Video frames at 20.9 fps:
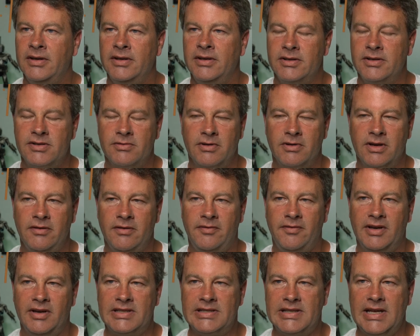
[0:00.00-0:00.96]
So we're going to
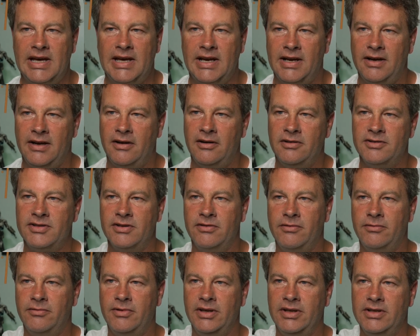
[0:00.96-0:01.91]
fix that. I also
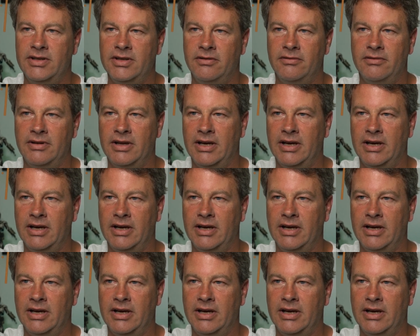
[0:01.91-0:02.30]
really don't